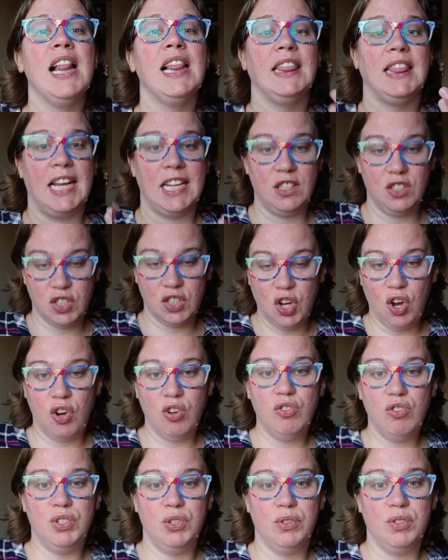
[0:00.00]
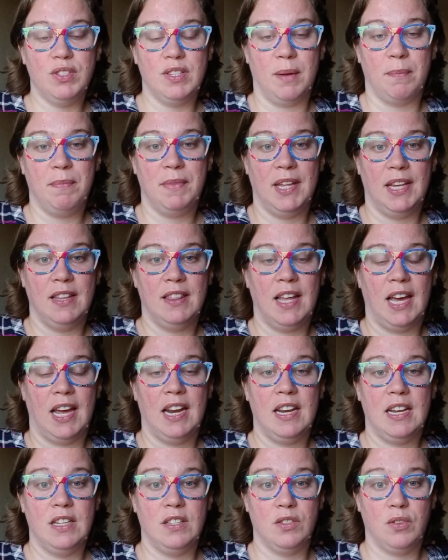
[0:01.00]
Let's go do something
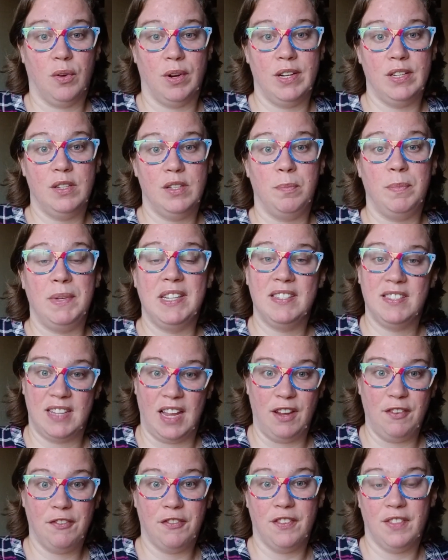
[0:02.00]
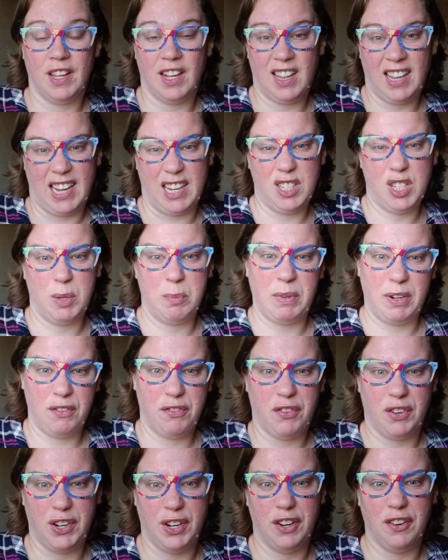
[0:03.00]
that is going to be safe for the classroom
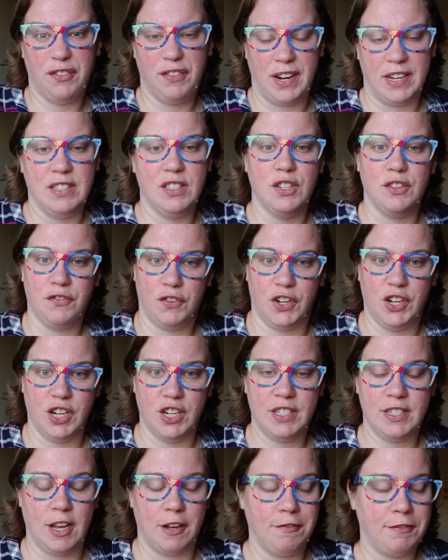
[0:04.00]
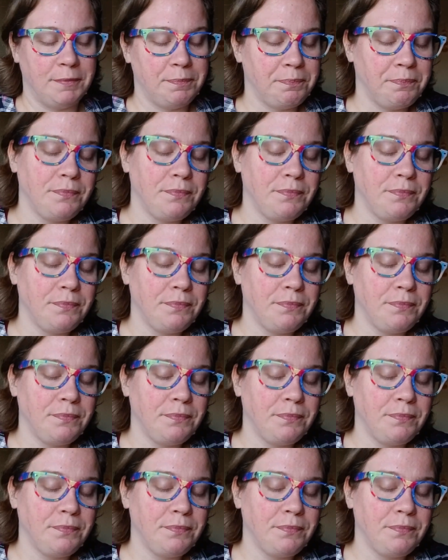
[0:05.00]
and for your friends and for yourself.